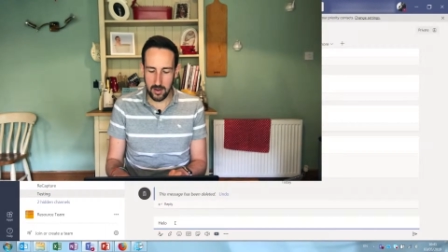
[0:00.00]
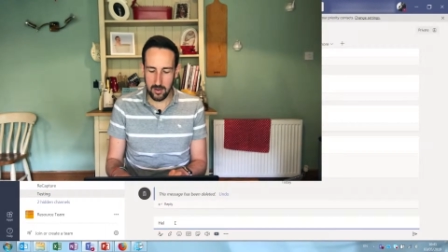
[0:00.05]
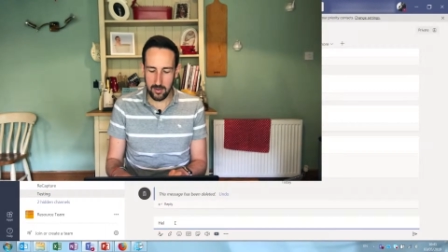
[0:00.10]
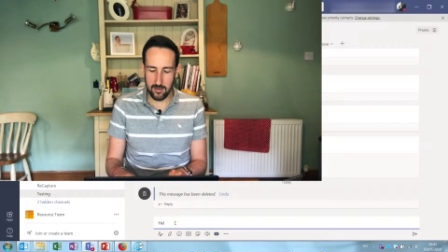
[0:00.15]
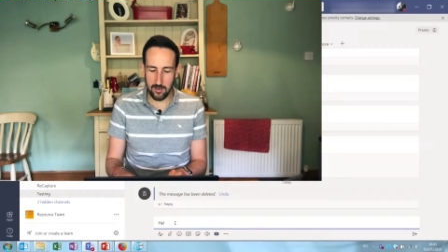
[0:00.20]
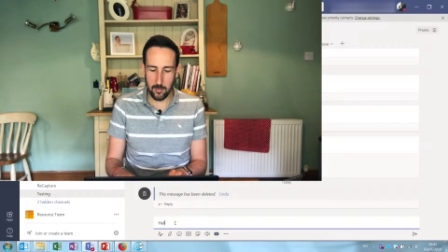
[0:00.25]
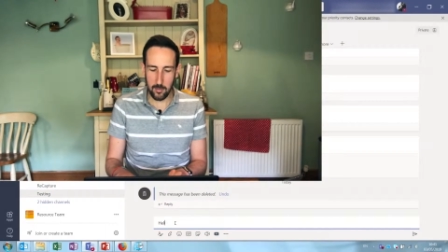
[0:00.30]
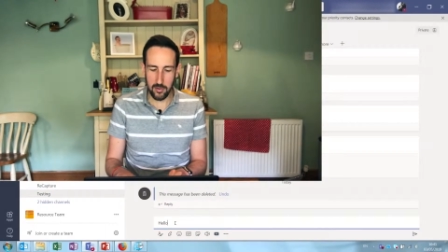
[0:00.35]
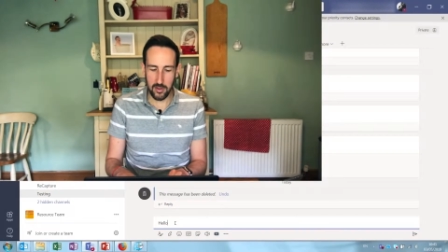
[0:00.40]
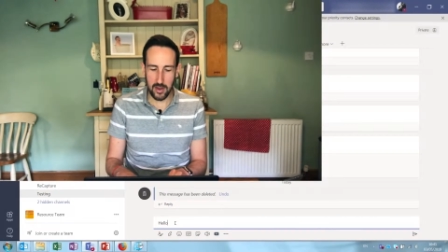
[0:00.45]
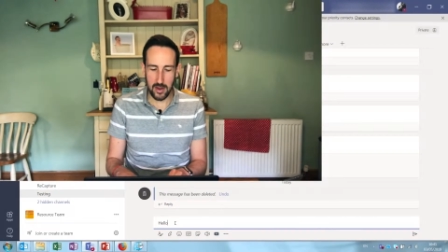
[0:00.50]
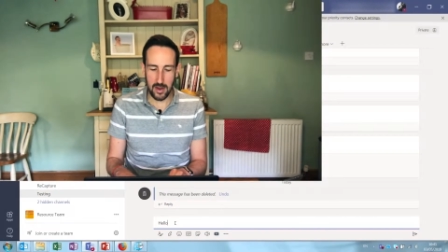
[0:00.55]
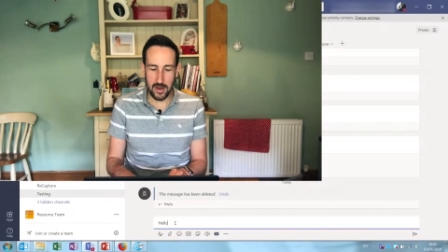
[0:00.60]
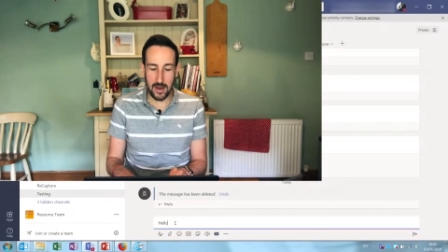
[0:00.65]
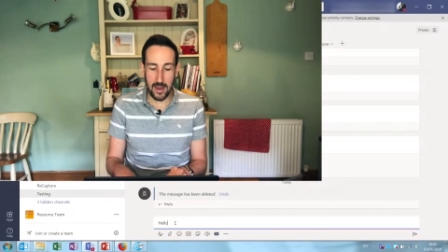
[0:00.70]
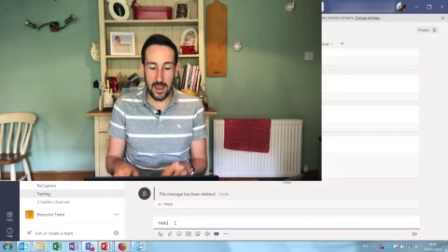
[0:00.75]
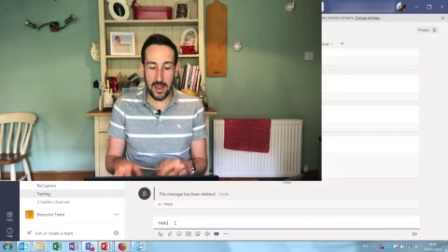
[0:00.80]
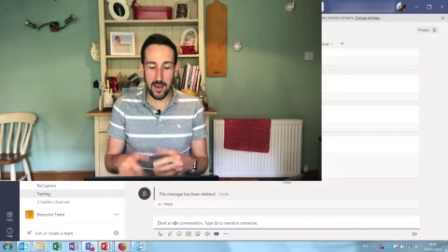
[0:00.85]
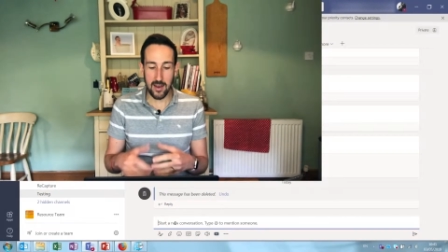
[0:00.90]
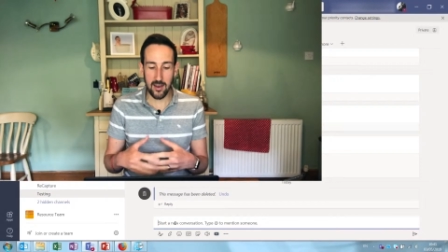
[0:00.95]
something and
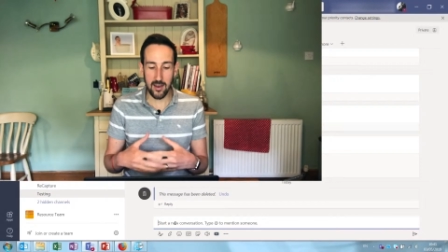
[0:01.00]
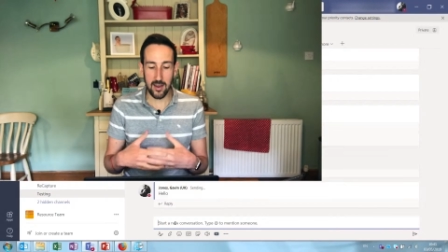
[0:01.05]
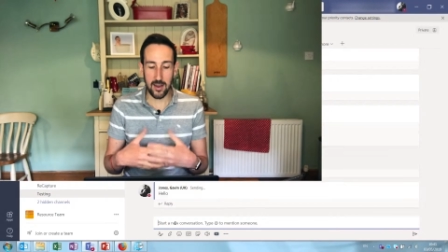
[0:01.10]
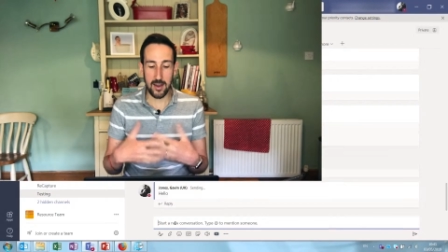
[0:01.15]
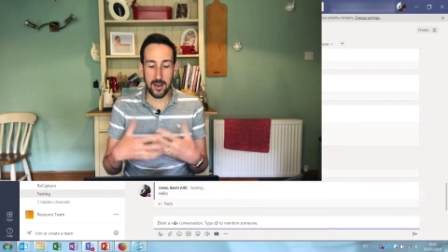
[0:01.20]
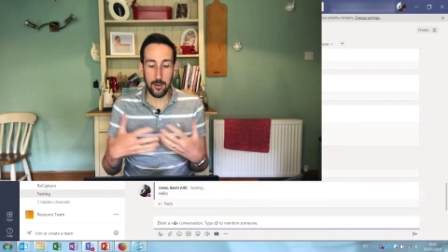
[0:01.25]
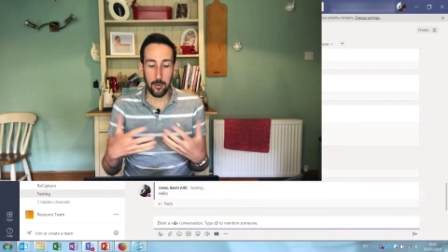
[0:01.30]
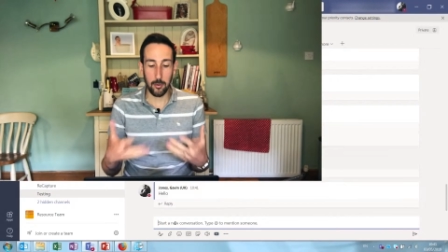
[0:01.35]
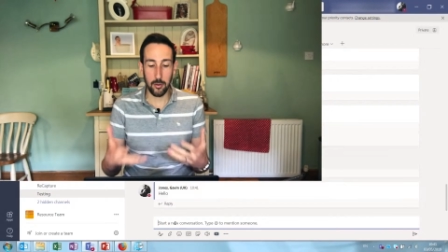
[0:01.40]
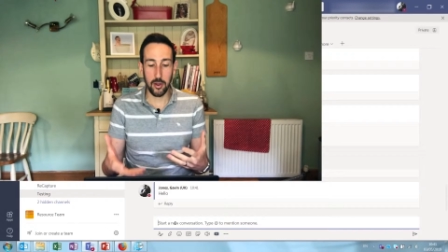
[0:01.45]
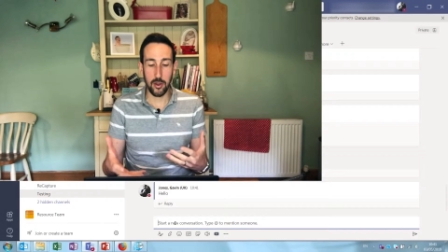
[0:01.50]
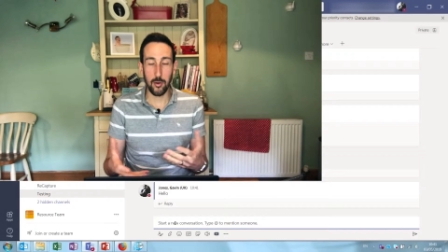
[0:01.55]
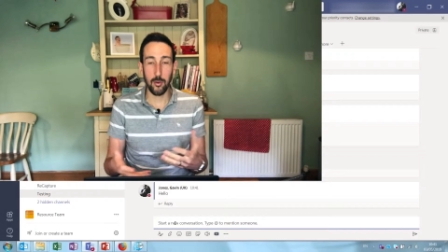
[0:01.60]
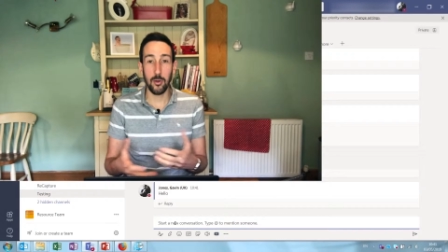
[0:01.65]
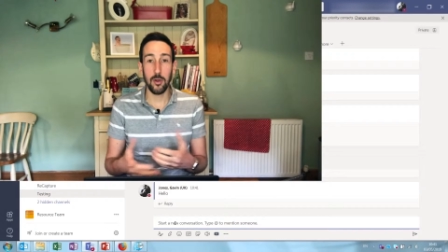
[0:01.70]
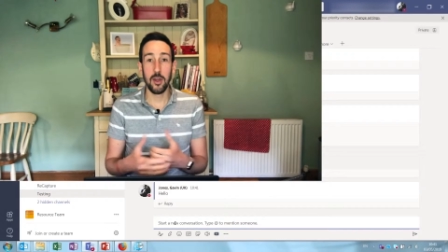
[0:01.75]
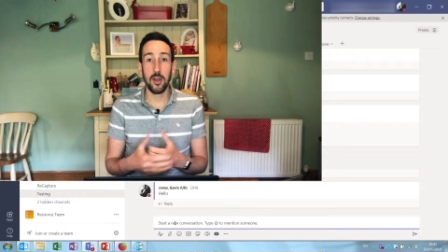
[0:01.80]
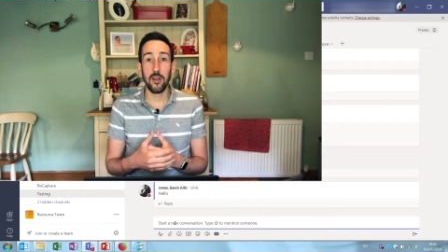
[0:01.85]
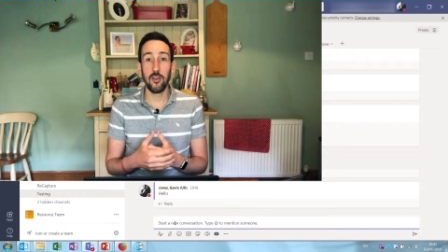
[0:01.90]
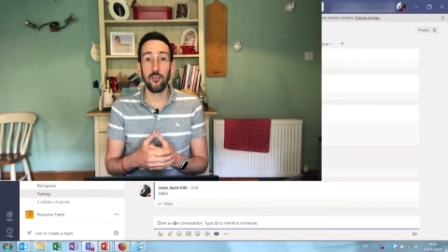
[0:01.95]
hit enter, it will go
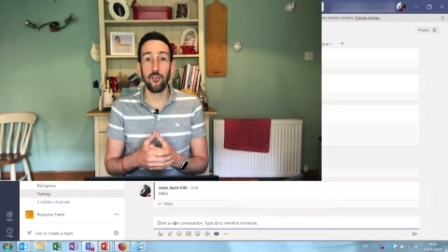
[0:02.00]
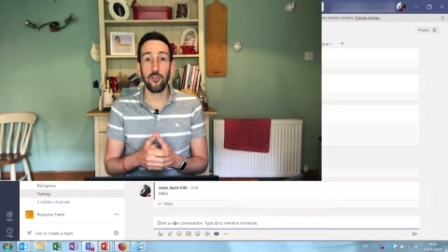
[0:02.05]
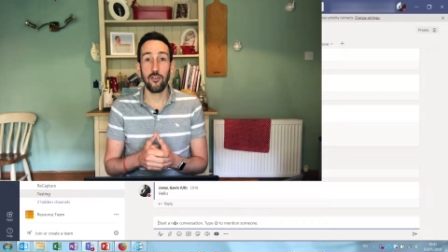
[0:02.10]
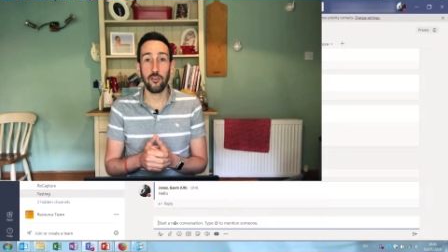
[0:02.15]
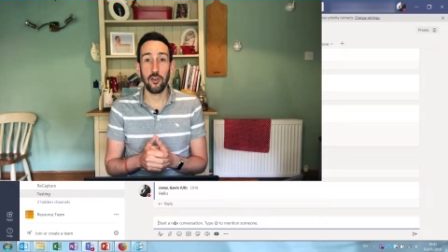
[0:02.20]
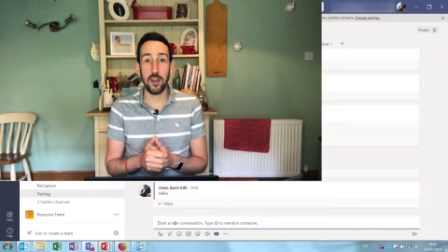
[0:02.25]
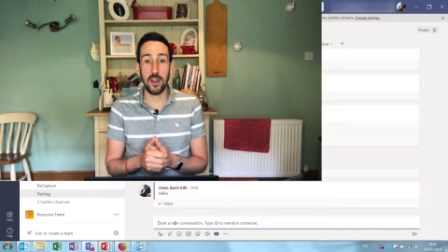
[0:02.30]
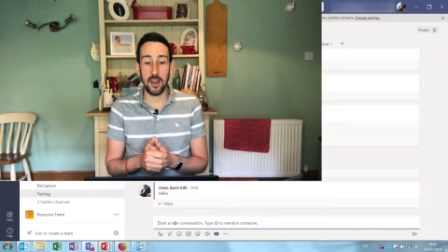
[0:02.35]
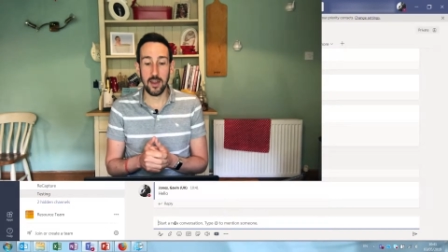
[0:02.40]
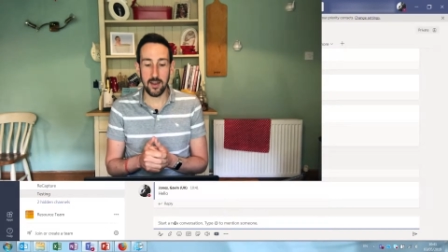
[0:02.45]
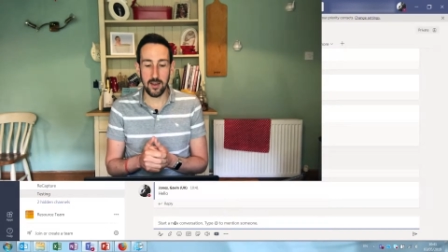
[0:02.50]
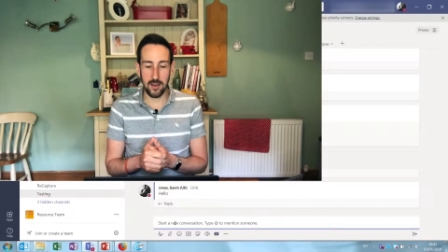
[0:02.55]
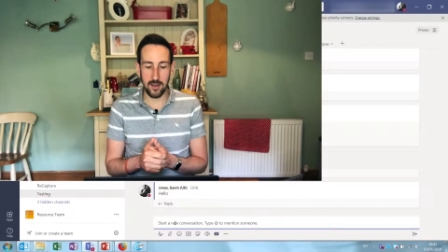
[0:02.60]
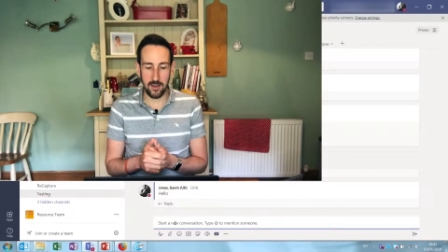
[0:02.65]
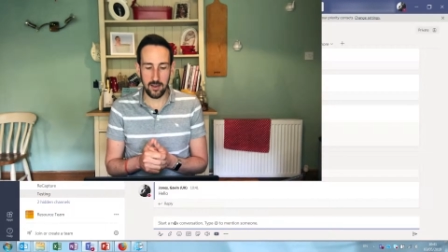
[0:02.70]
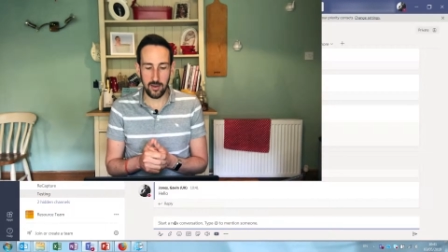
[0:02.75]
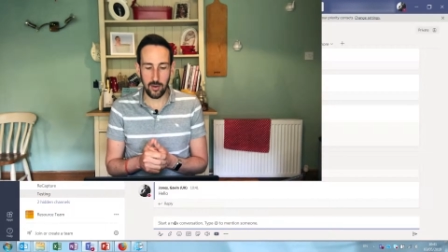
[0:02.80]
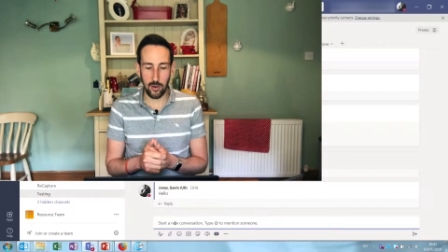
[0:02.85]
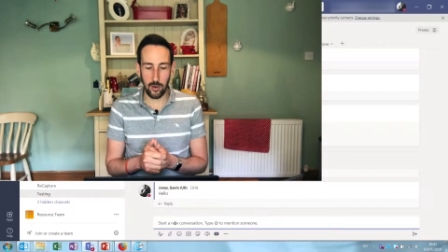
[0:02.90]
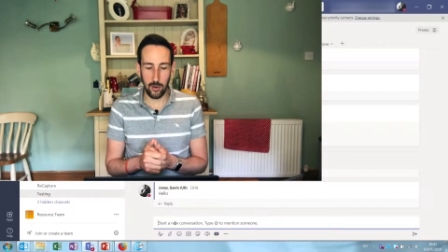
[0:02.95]
straight
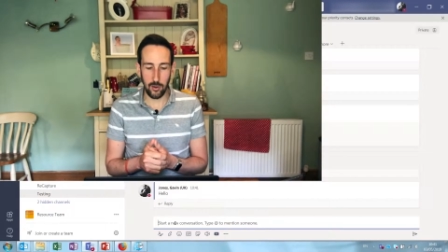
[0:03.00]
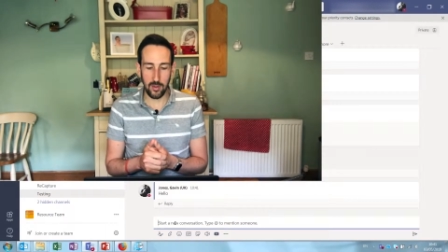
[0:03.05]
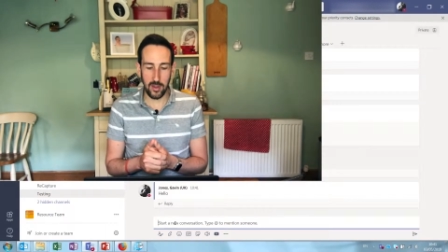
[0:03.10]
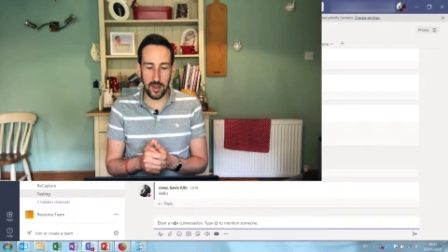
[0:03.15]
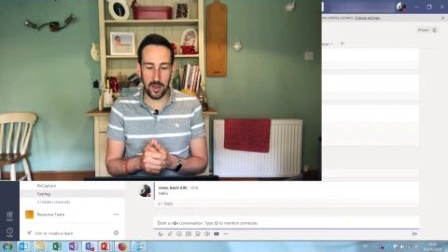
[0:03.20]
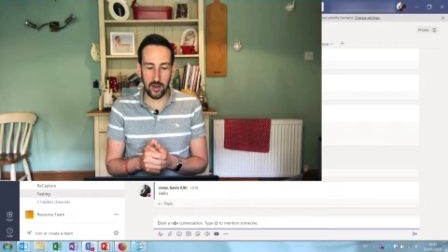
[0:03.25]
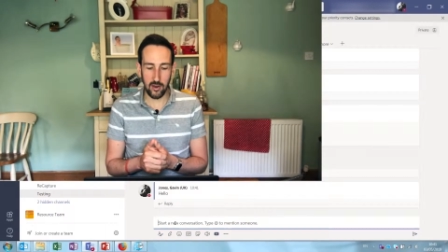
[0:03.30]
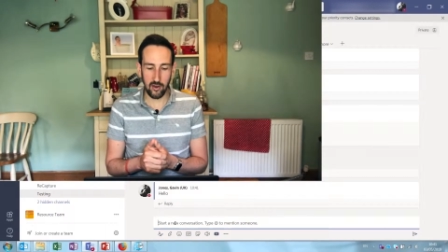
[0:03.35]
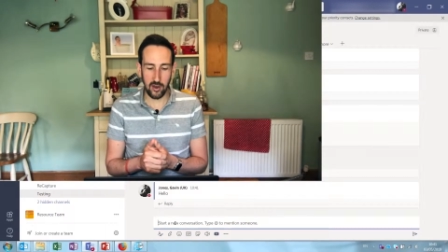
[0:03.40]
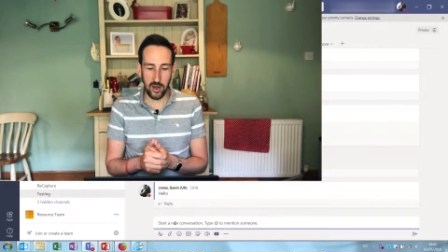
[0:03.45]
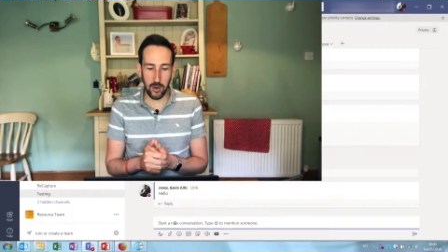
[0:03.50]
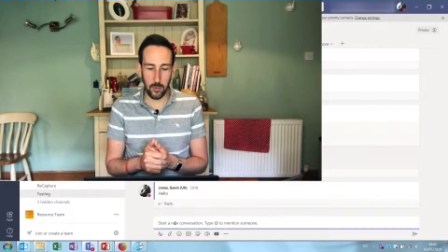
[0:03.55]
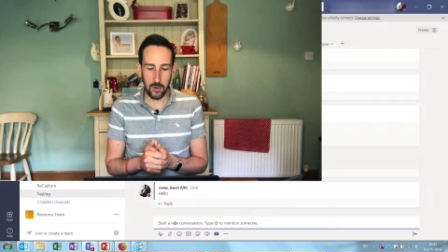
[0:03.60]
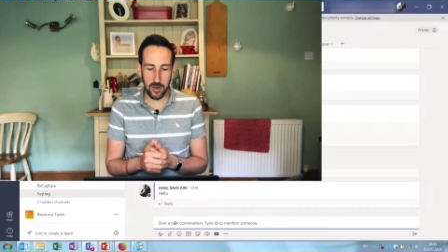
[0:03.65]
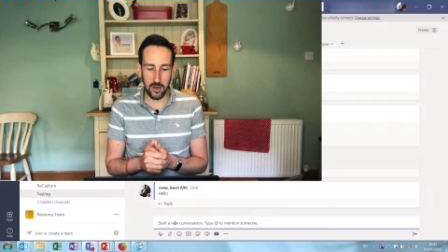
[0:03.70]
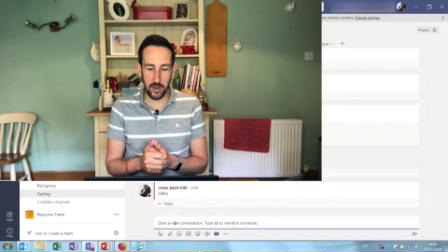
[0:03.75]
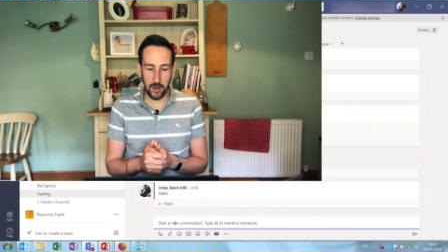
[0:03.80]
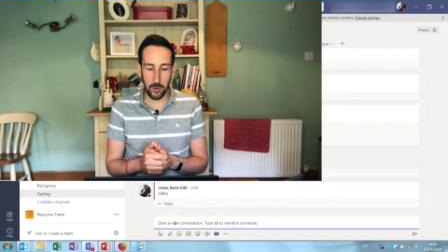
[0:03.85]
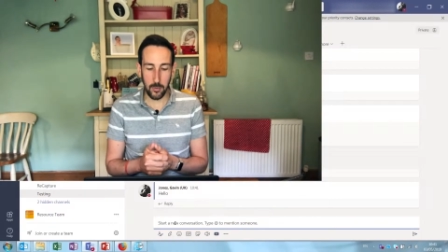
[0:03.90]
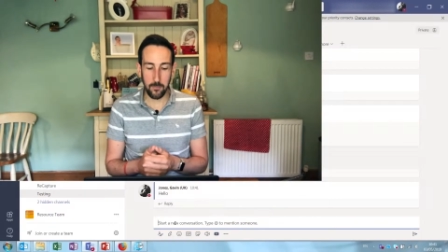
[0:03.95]
into that chat
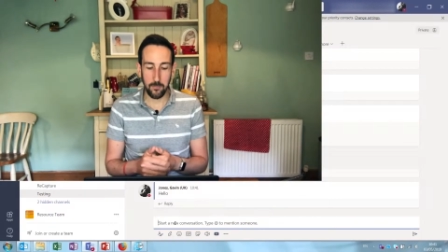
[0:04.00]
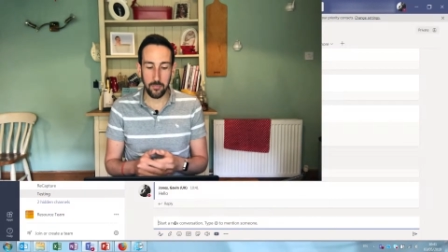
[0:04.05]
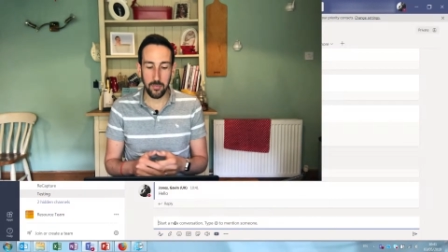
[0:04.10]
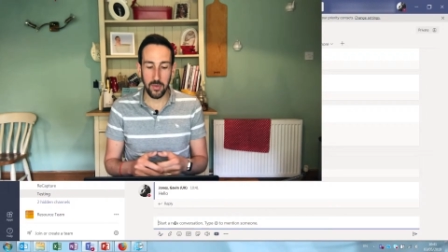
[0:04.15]
window.